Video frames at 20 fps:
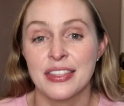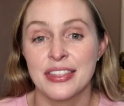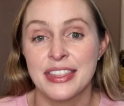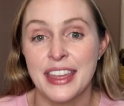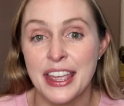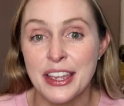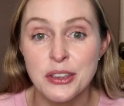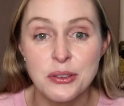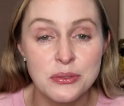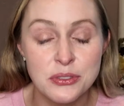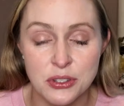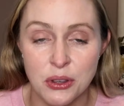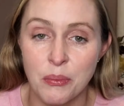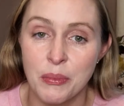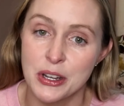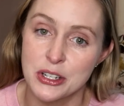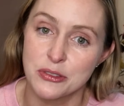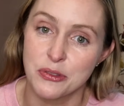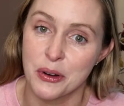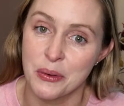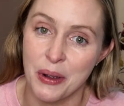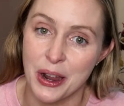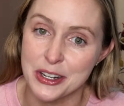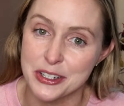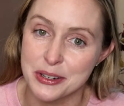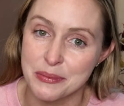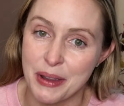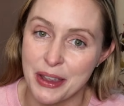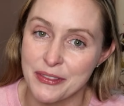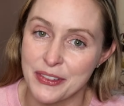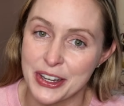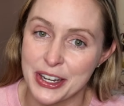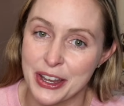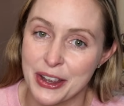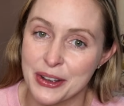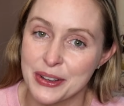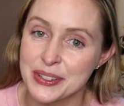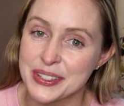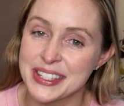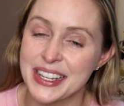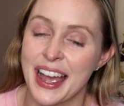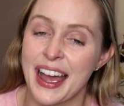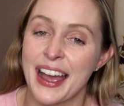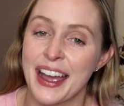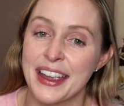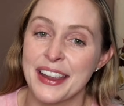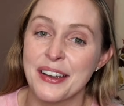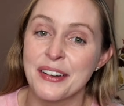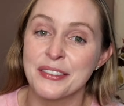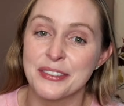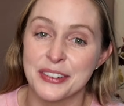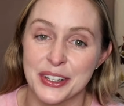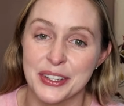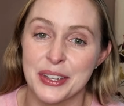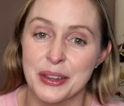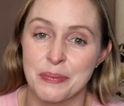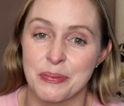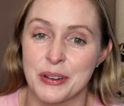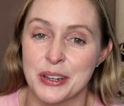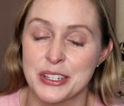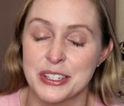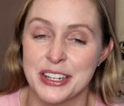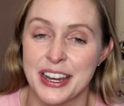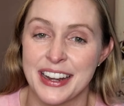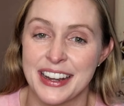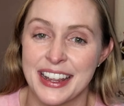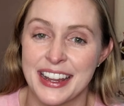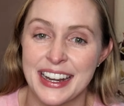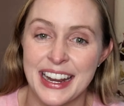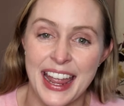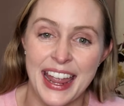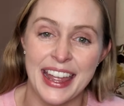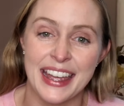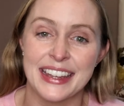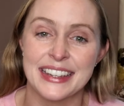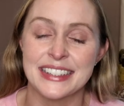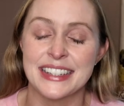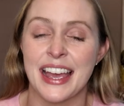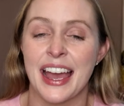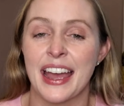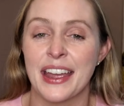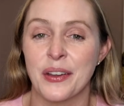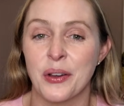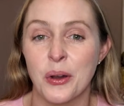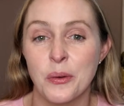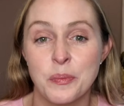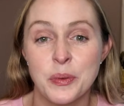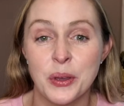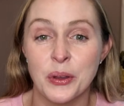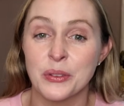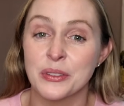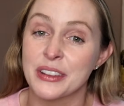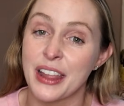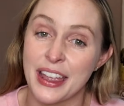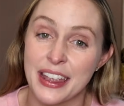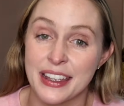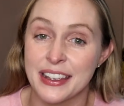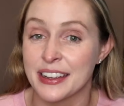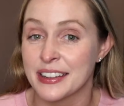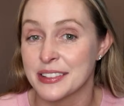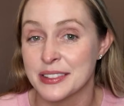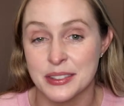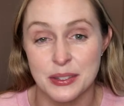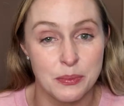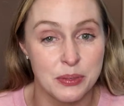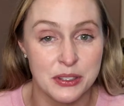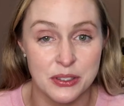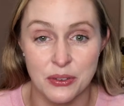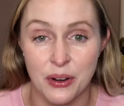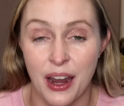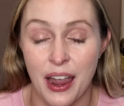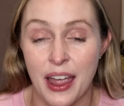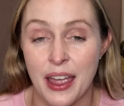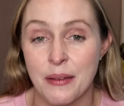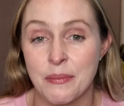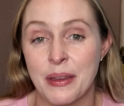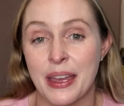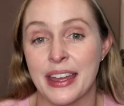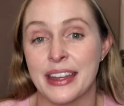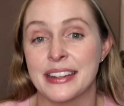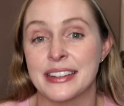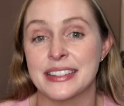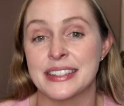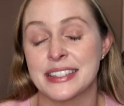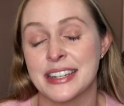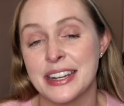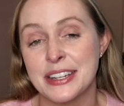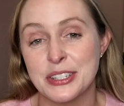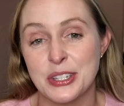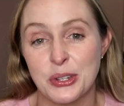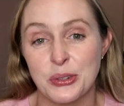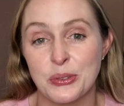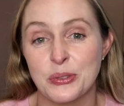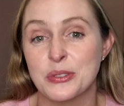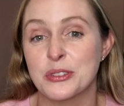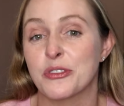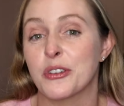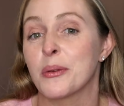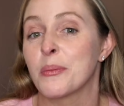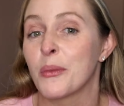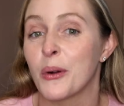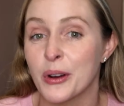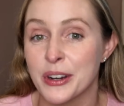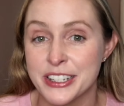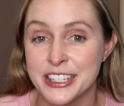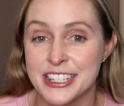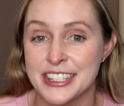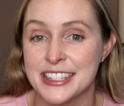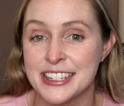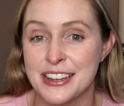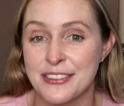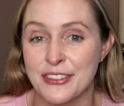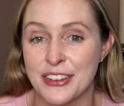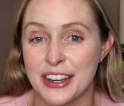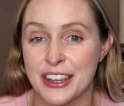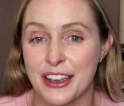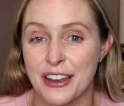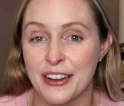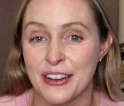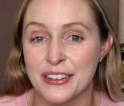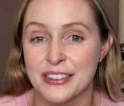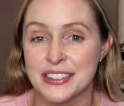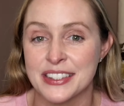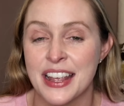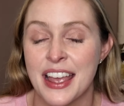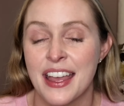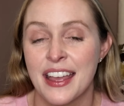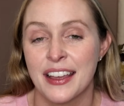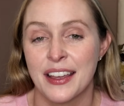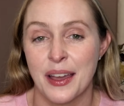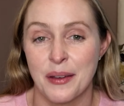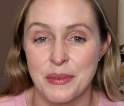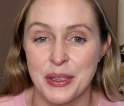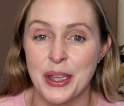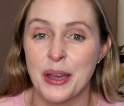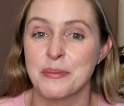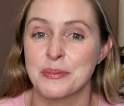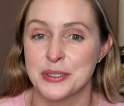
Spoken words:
Thank you so much for watching my videos. I really appreciate it, and I hope you'll like and subscribe and stay tuned for more Disney videos coming up